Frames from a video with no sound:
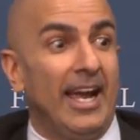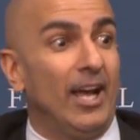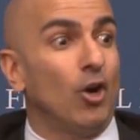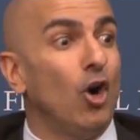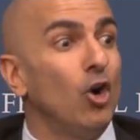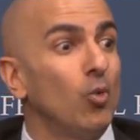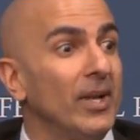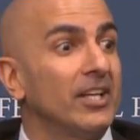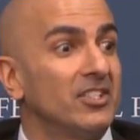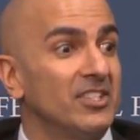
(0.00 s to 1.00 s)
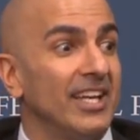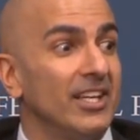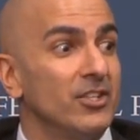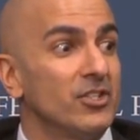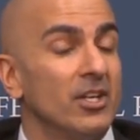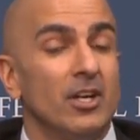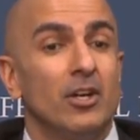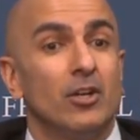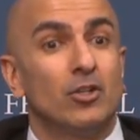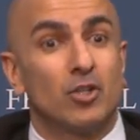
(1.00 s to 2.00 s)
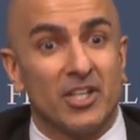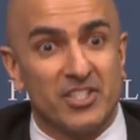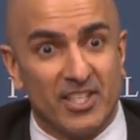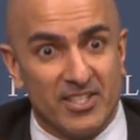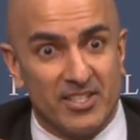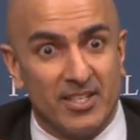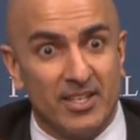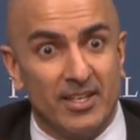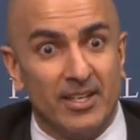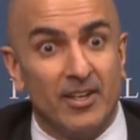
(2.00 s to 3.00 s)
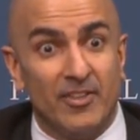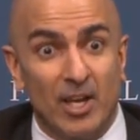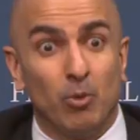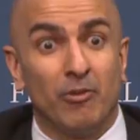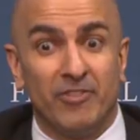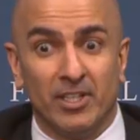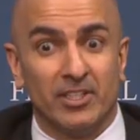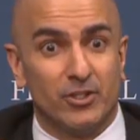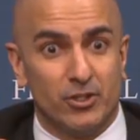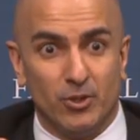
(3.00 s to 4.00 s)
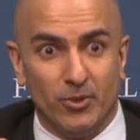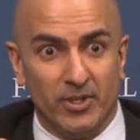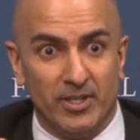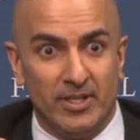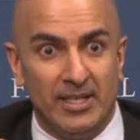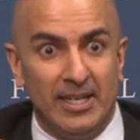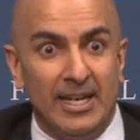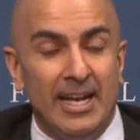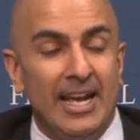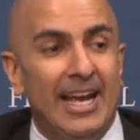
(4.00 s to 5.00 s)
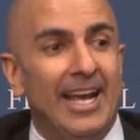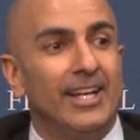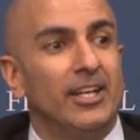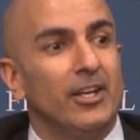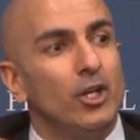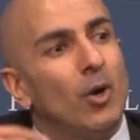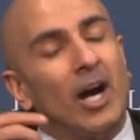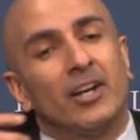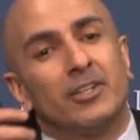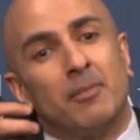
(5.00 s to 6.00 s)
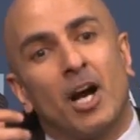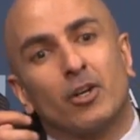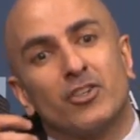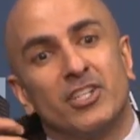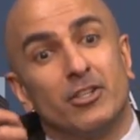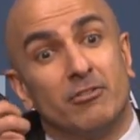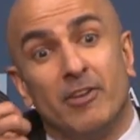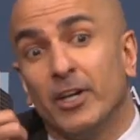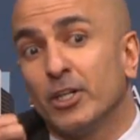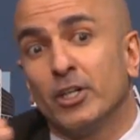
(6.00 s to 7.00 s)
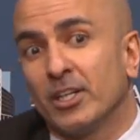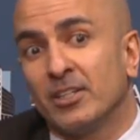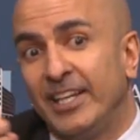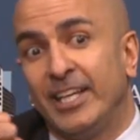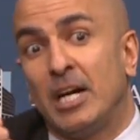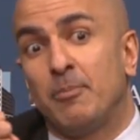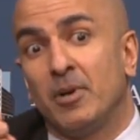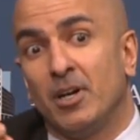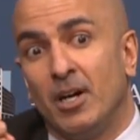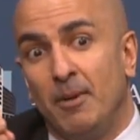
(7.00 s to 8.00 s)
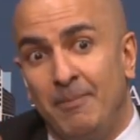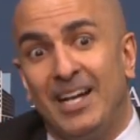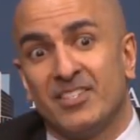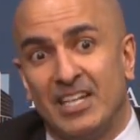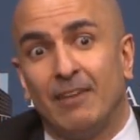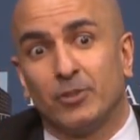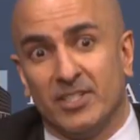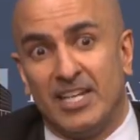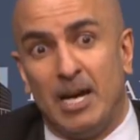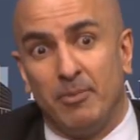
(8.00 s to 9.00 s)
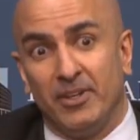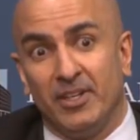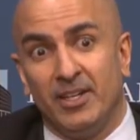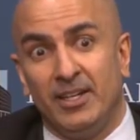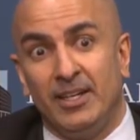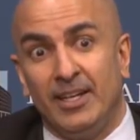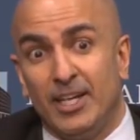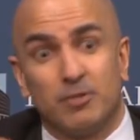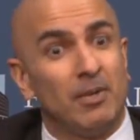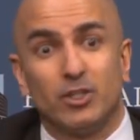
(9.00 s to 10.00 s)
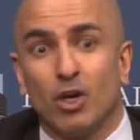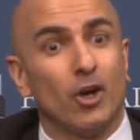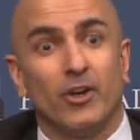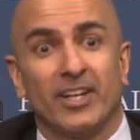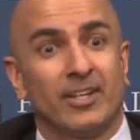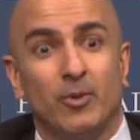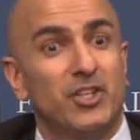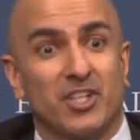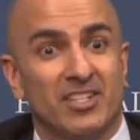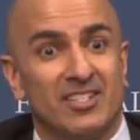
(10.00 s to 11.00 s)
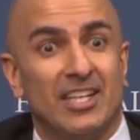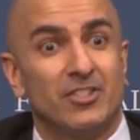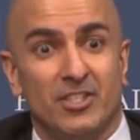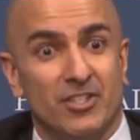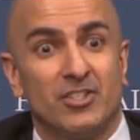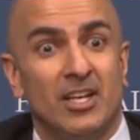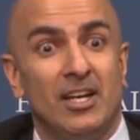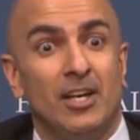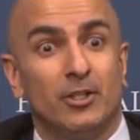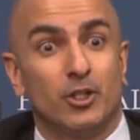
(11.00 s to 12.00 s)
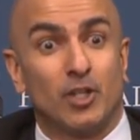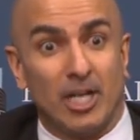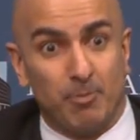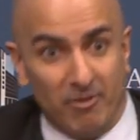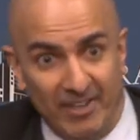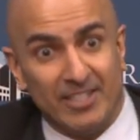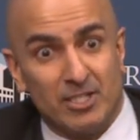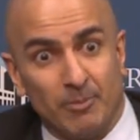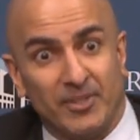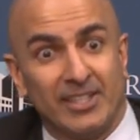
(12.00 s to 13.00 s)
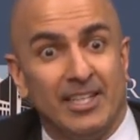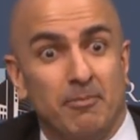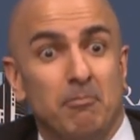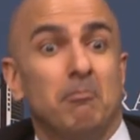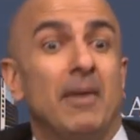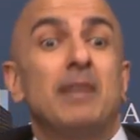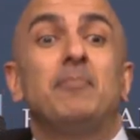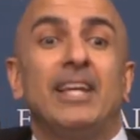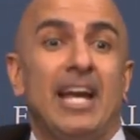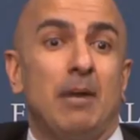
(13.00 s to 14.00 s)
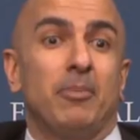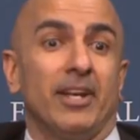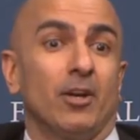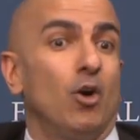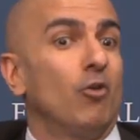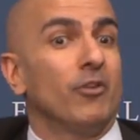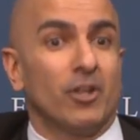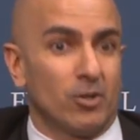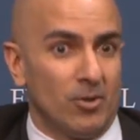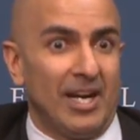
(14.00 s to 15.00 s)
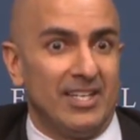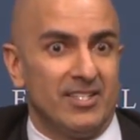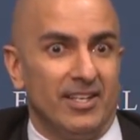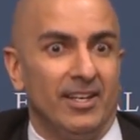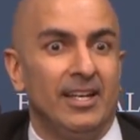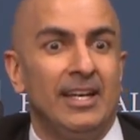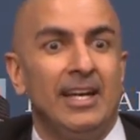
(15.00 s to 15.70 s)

And all we could say is, trust us, they will feel it soon. And you know, our democracy is very good at cleaning up a mess after it's happened. It's much harder to reach consensus to try to prevent something that might be happening over the horizon.